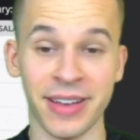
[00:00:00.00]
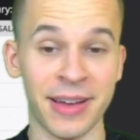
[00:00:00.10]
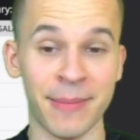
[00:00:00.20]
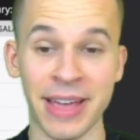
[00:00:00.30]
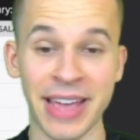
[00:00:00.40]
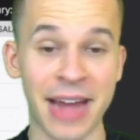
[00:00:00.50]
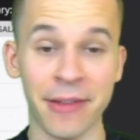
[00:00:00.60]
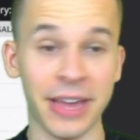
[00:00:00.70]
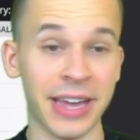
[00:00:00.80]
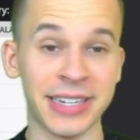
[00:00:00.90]
I don't
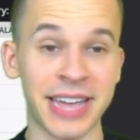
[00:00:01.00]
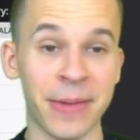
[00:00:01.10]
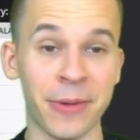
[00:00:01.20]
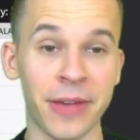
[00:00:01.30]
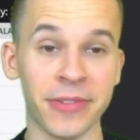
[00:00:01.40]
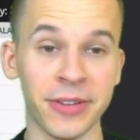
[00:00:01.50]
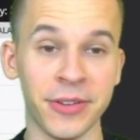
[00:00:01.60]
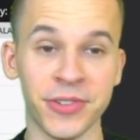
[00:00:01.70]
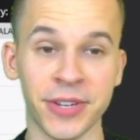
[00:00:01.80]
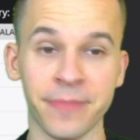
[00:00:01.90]
think I can get to anyone else in
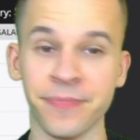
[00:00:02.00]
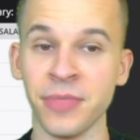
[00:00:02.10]
Houston.